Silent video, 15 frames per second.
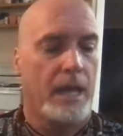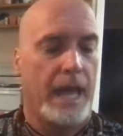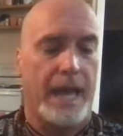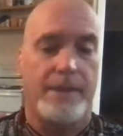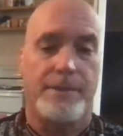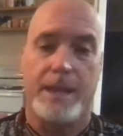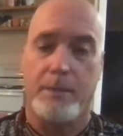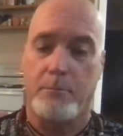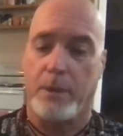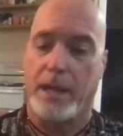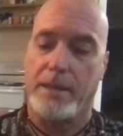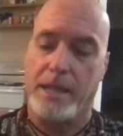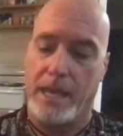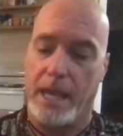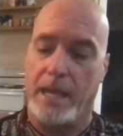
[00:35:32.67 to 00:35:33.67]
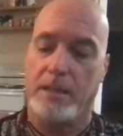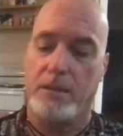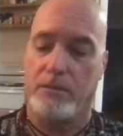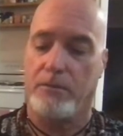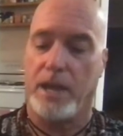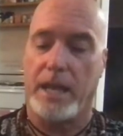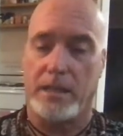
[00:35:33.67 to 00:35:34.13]
And then by the end
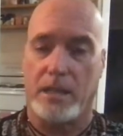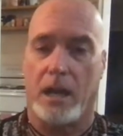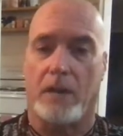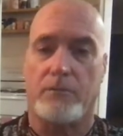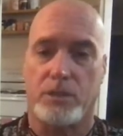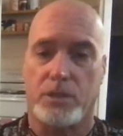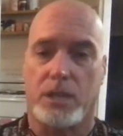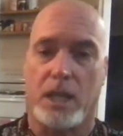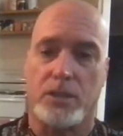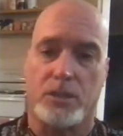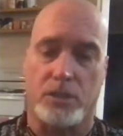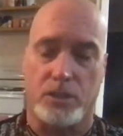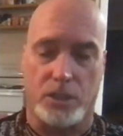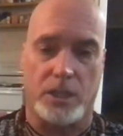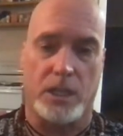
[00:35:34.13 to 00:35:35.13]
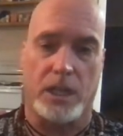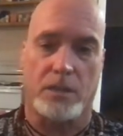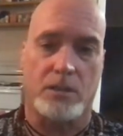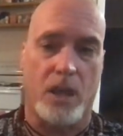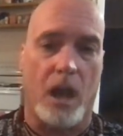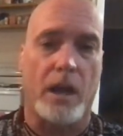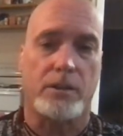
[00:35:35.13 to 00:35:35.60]
of that conversation, she
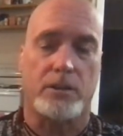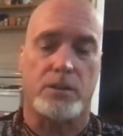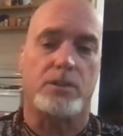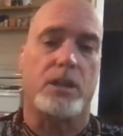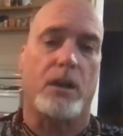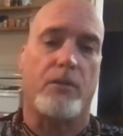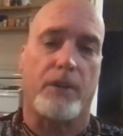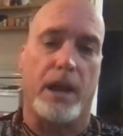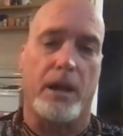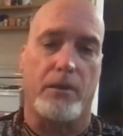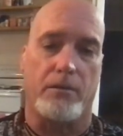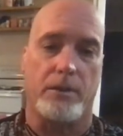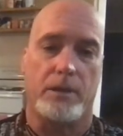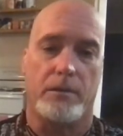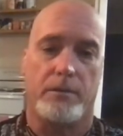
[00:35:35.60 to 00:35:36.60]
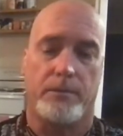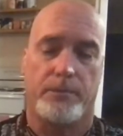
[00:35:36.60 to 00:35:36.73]
had talked herself out of it.